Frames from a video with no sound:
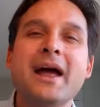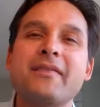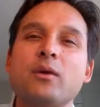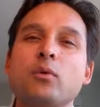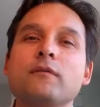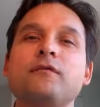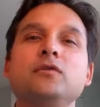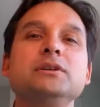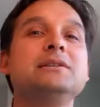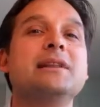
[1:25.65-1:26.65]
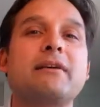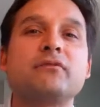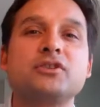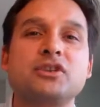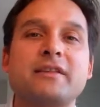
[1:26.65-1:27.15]
and they weren't fully
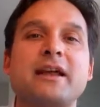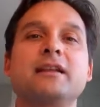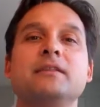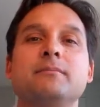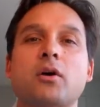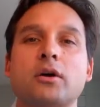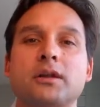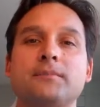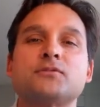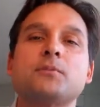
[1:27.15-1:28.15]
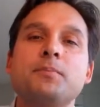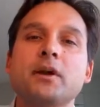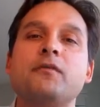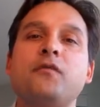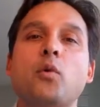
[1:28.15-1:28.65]
leveraging that in the market. So
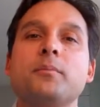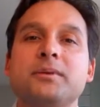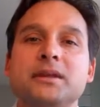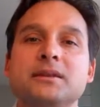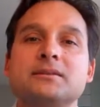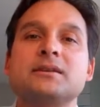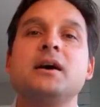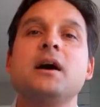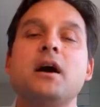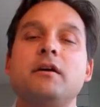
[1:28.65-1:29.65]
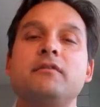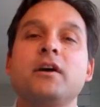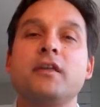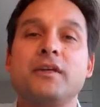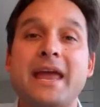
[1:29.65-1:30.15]
pick 4 Ps of
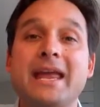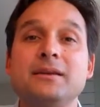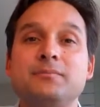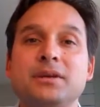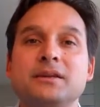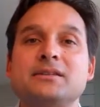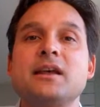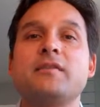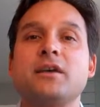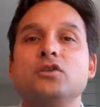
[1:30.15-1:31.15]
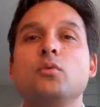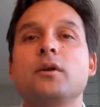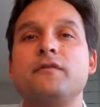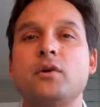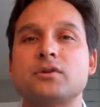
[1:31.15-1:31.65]
the 8 Ps that you
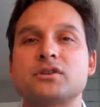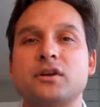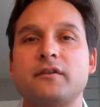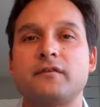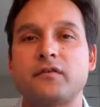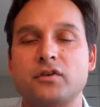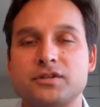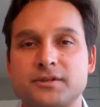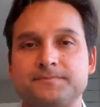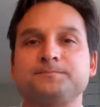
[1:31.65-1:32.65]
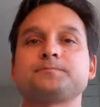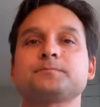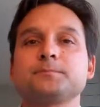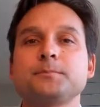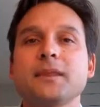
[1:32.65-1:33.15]
want to focus on first.
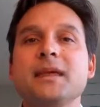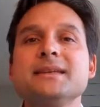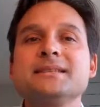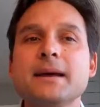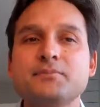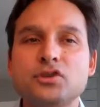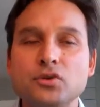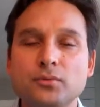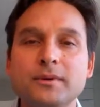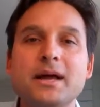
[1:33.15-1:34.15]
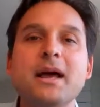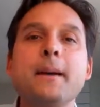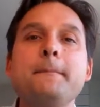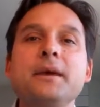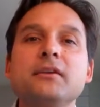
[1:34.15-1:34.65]
Step 2.
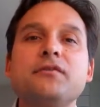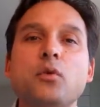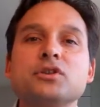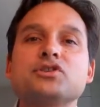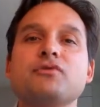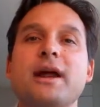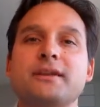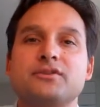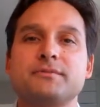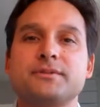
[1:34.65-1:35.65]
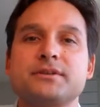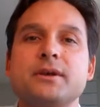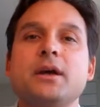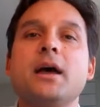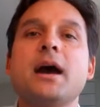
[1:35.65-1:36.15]
Pick 4 stratagems.